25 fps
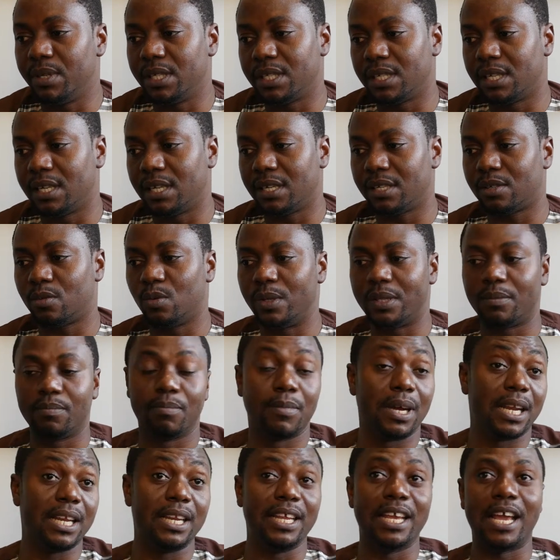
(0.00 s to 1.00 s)
business with
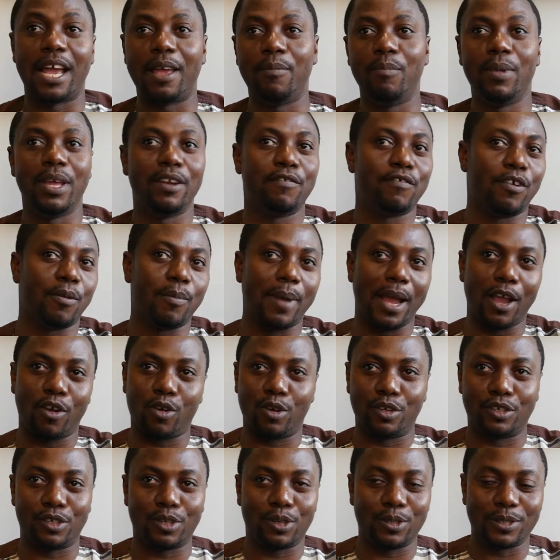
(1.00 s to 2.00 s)
money I made from my
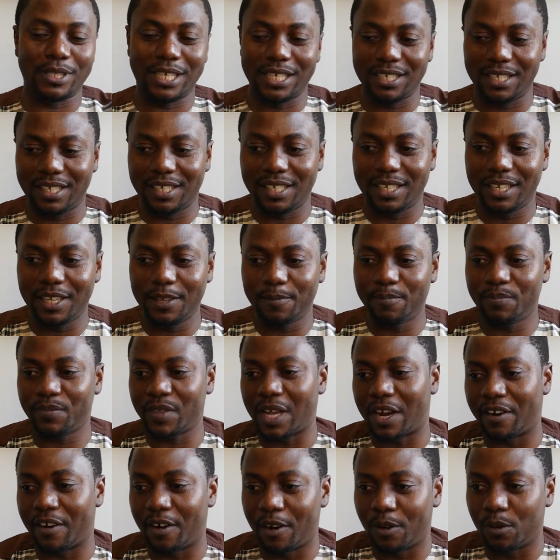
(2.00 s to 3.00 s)
consultancy
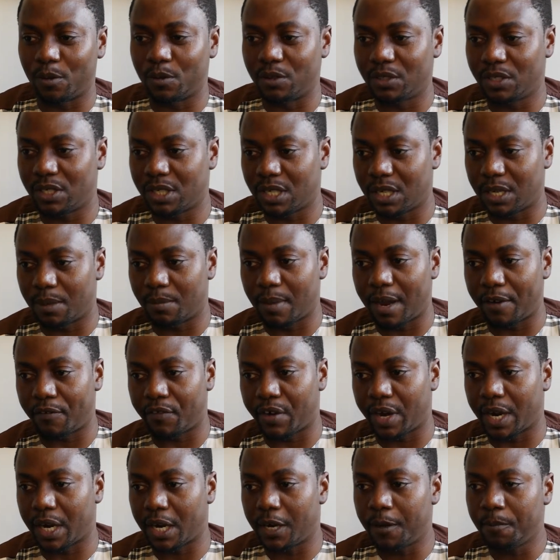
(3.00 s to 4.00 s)
around
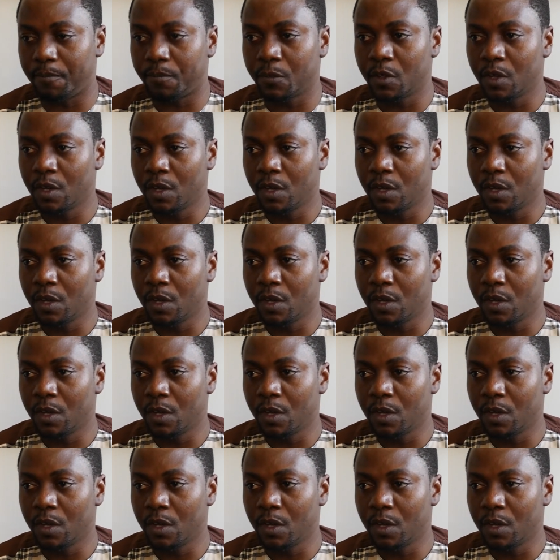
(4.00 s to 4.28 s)
Africa.